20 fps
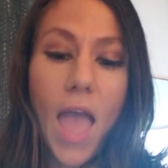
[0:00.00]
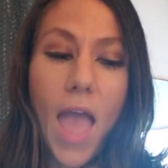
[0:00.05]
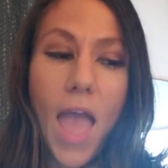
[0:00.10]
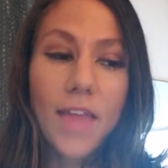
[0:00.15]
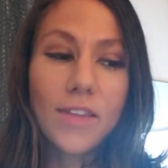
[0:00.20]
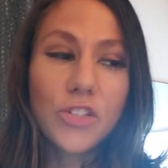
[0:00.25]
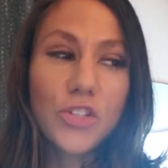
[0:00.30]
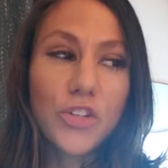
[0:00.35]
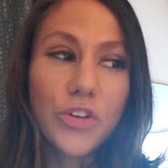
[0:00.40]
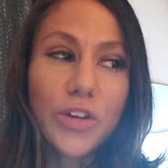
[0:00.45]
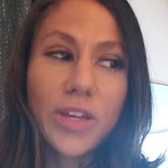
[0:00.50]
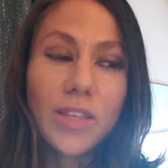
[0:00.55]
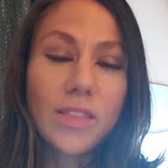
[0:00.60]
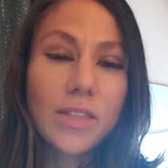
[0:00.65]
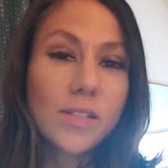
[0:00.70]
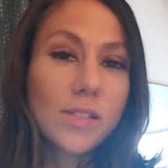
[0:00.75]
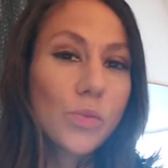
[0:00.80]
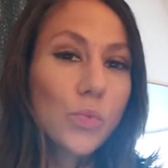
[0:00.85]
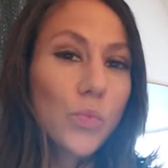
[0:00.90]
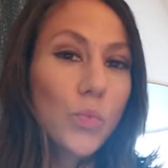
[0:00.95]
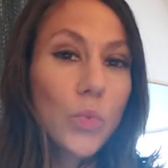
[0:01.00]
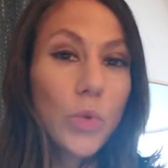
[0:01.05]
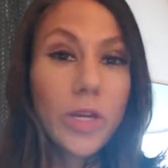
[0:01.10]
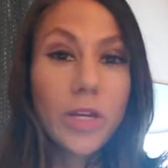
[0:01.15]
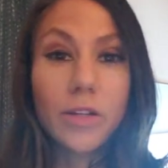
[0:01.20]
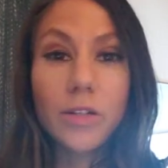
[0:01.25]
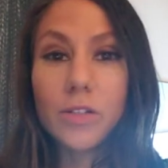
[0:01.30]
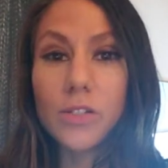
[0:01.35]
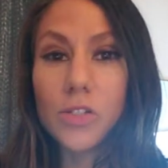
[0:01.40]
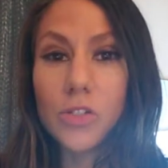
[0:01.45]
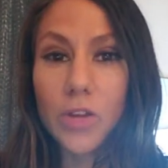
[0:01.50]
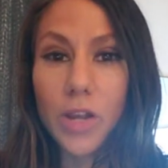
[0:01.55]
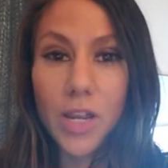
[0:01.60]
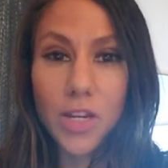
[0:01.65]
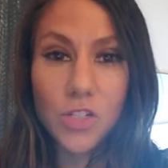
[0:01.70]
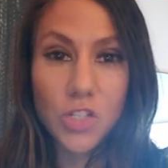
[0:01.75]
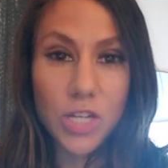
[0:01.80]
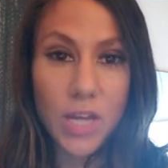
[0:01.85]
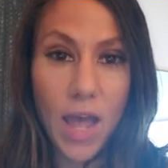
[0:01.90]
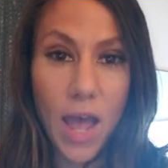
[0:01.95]
And during this weird,
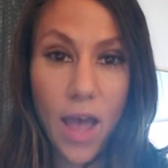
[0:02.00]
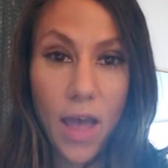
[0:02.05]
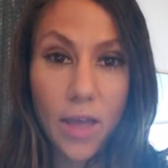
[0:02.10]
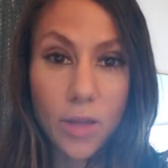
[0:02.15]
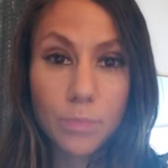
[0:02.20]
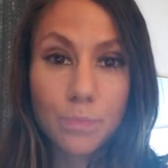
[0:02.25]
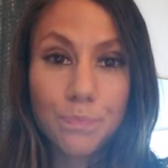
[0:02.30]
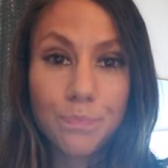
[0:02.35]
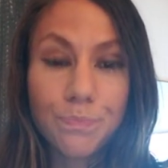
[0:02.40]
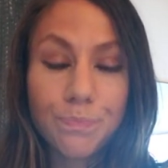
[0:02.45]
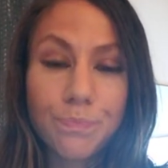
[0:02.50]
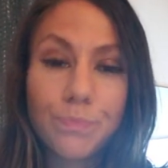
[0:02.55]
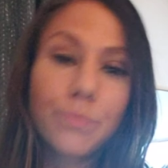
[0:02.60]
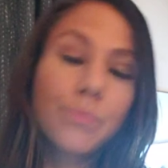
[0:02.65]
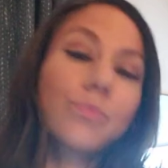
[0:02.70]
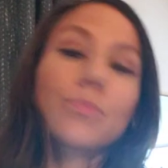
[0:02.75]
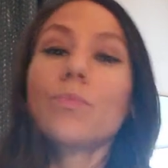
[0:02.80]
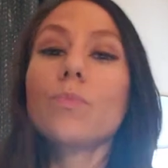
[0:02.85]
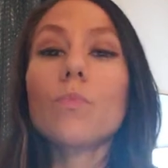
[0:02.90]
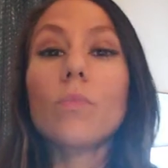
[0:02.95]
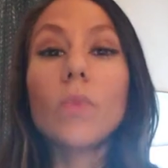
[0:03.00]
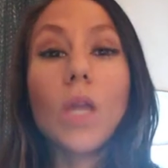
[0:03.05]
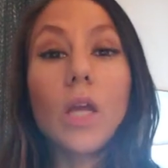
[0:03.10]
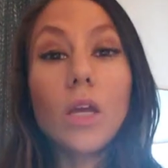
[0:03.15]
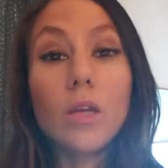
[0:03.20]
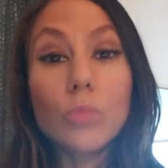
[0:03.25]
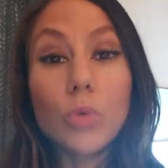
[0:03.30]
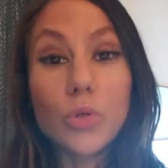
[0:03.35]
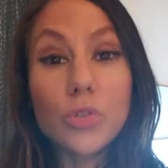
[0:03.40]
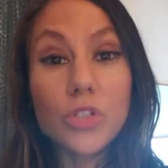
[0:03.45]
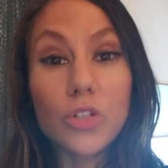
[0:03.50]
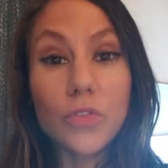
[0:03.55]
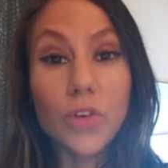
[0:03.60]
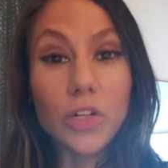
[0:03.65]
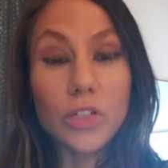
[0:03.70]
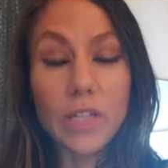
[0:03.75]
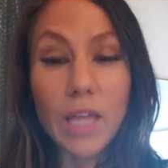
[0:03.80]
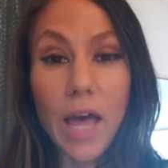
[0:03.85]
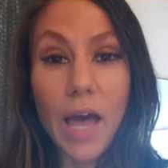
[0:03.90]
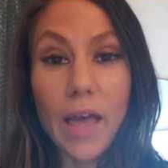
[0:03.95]
strange time in most of
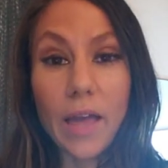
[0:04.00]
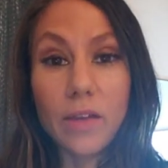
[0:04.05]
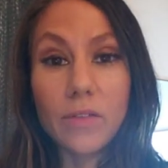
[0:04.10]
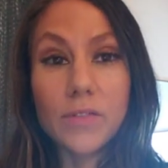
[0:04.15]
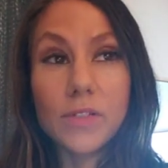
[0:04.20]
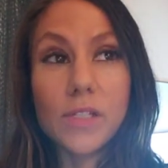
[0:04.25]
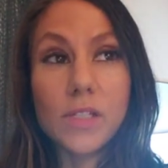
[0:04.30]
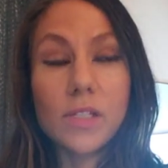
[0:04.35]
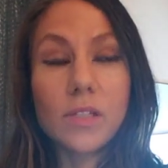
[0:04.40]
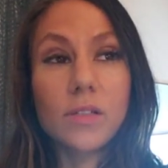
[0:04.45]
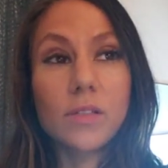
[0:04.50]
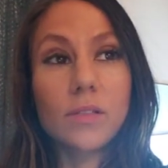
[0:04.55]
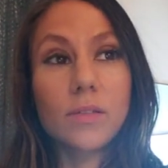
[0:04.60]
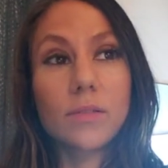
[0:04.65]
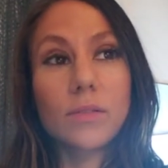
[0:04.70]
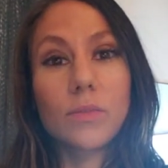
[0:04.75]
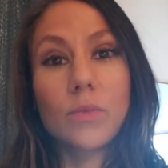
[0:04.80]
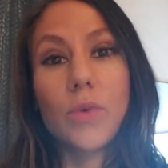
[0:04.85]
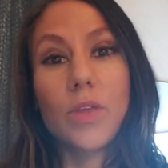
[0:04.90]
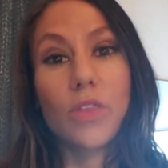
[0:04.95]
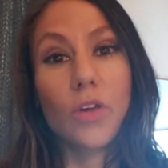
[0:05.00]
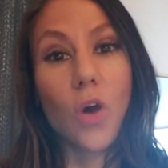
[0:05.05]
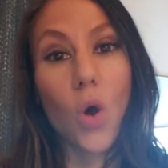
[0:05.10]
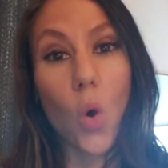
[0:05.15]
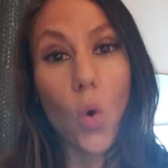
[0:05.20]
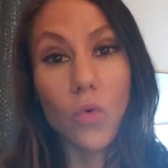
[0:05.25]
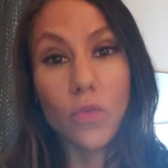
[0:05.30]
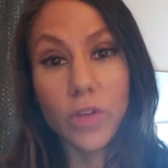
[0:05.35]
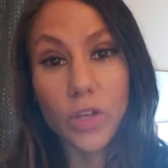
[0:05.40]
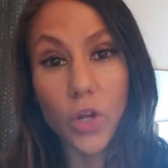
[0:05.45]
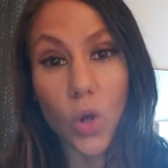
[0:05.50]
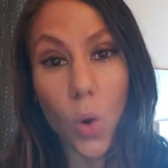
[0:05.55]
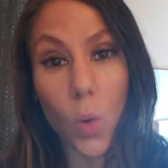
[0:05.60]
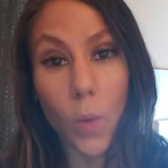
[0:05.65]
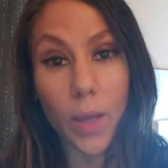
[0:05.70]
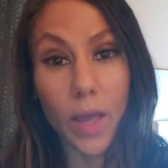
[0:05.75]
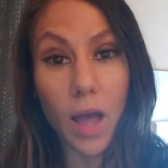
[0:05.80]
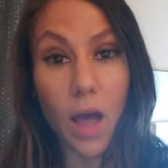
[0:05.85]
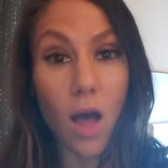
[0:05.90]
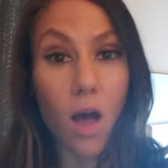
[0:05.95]
our lives, with COVID
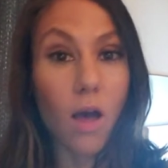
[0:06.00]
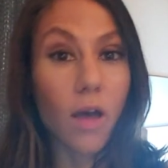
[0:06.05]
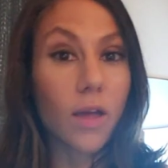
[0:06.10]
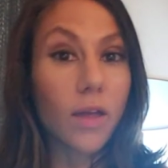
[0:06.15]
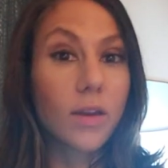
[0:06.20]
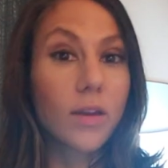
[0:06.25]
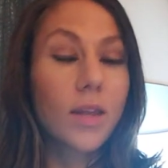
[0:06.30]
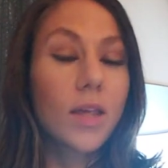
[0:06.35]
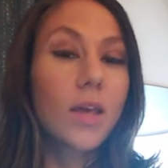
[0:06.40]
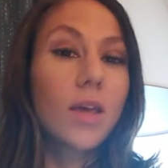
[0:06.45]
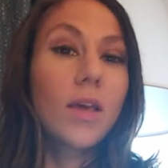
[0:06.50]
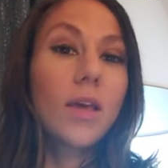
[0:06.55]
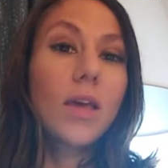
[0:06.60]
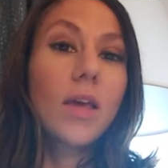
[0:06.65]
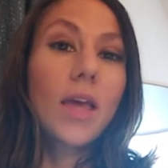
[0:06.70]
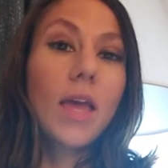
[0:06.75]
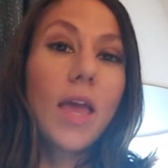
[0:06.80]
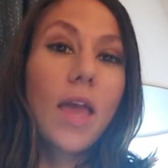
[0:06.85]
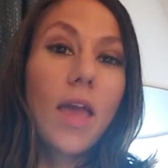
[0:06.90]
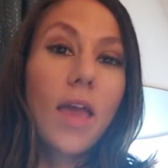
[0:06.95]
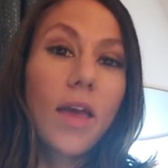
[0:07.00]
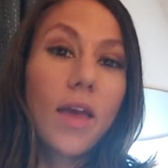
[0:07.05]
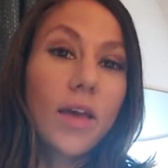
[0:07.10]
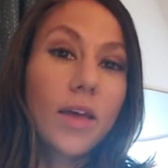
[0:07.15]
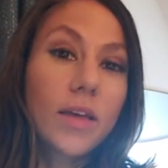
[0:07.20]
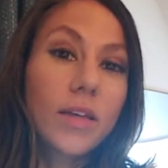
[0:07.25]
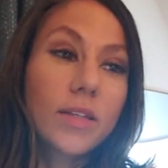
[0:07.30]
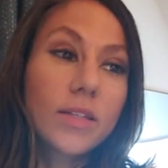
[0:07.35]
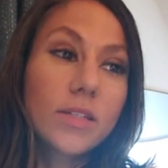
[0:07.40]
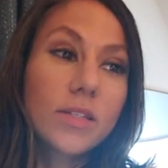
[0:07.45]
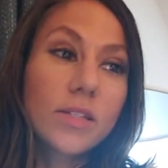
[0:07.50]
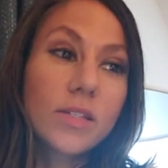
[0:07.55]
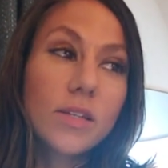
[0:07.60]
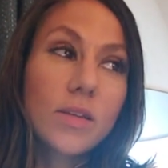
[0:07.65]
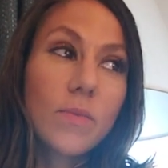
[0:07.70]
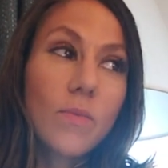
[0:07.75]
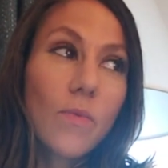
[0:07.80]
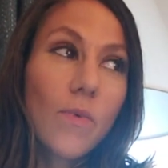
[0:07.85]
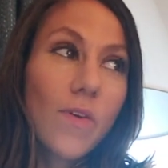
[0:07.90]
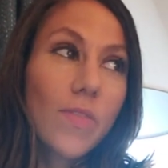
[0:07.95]
going on and
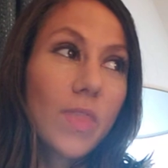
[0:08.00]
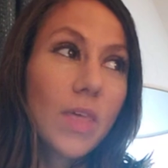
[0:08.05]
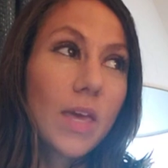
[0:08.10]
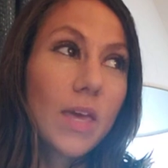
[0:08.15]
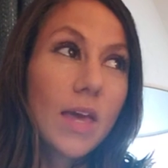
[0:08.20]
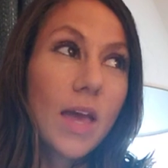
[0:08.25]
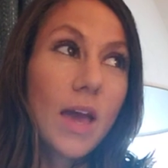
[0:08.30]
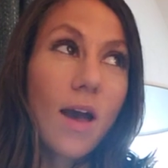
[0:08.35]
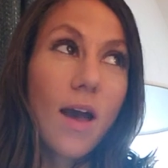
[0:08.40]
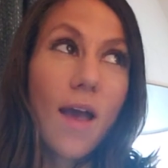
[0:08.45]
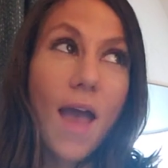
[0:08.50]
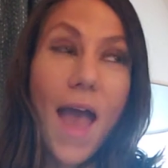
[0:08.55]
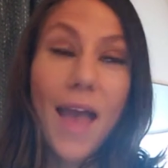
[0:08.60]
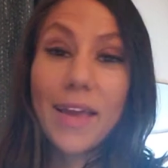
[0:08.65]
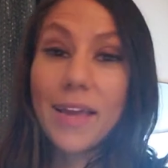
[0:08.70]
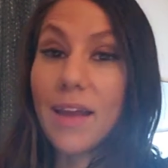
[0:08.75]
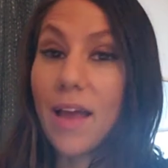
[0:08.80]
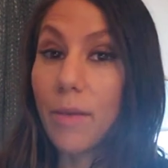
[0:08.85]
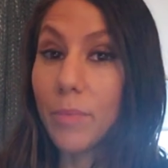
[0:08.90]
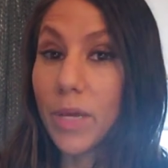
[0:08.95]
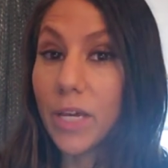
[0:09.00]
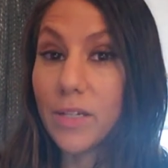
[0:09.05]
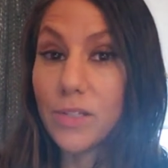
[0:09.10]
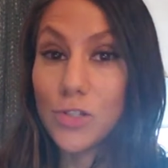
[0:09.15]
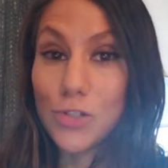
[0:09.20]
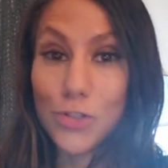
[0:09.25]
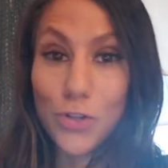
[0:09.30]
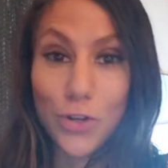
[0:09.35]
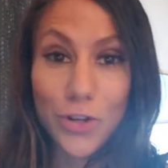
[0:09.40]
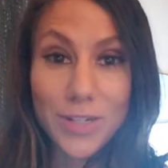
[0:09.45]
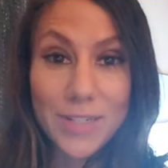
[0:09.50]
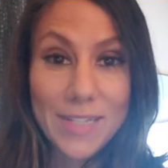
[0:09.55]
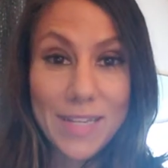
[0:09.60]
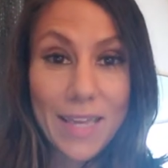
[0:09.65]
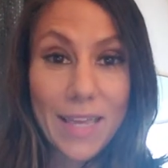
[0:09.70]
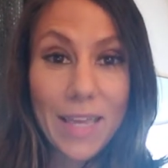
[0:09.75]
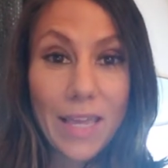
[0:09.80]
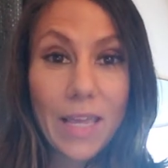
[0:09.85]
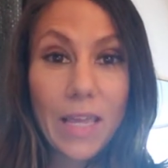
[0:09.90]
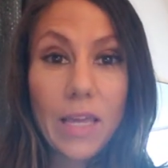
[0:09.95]
economic
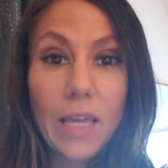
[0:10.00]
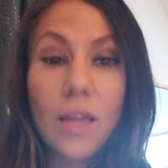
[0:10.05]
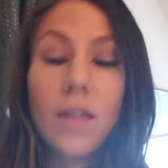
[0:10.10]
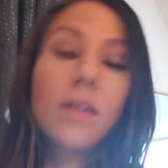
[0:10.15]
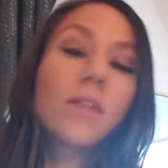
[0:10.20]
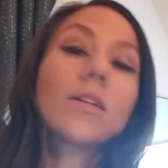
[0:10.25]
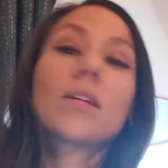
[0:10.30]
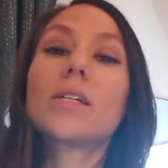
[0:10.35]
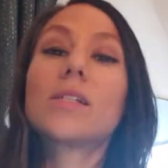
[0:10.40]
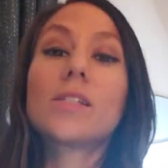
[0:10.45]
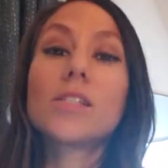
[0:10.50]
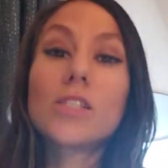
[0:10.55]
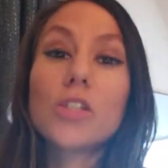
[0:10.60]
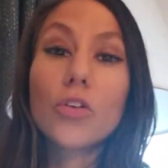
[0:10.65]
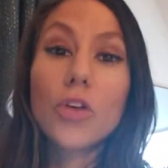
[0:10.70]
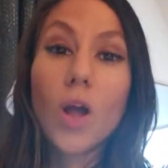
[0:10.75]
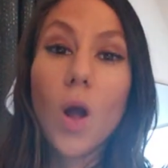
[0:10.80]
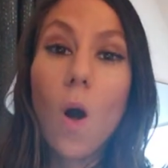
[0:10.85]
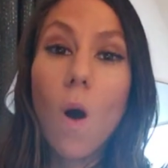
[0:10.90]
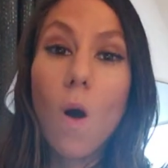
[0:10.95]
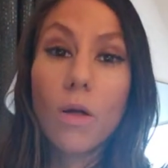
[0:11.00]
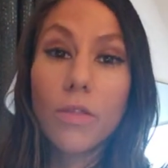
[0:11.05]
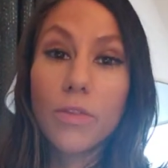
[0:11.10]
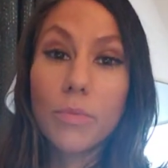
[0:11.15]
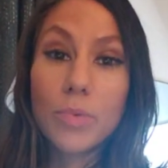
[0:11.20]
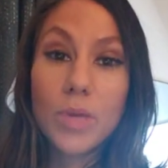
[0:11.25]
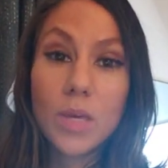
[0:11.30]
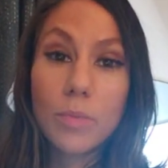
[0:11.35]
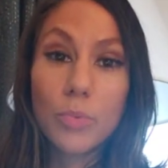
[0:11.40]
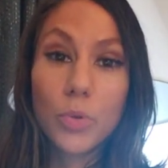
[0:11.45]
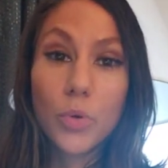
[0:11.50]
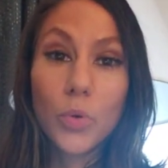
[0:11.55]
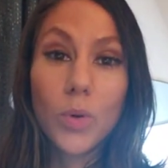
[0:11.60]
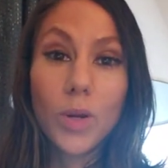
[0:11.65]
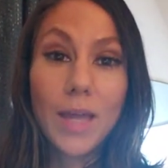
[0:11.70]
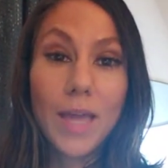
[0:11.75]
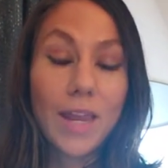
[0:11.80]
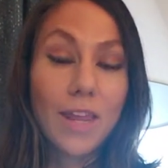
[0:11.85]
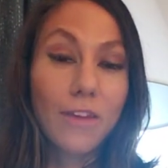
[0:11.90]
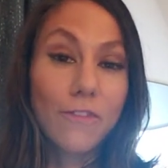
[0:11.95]
uncertainty, considering all the people who
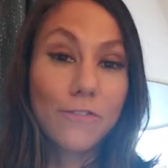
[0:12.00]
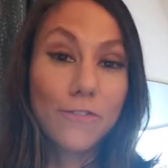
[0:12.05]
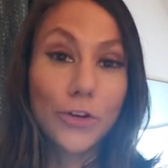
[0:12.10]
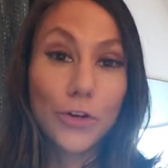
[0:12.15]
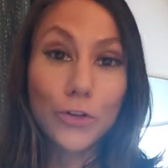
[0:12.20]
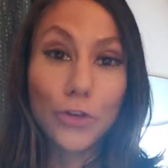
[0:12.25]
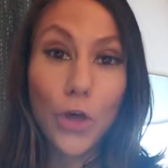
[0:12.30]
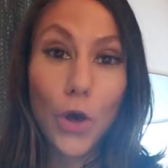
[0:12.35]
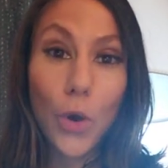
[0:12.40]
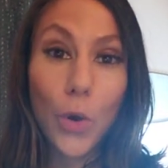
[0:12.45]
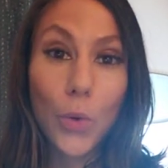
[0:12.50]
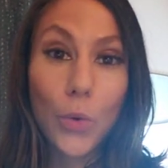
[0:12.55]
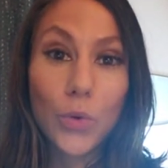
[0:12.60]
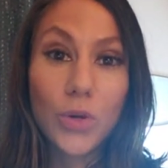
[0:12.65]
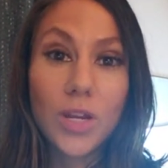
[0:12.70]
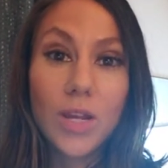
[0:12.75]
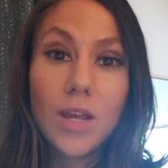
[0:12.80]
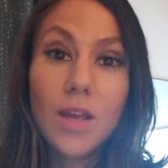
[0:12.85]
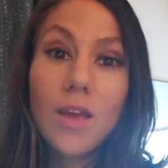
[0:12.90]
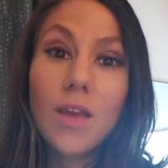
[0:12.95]
are getting furloughed,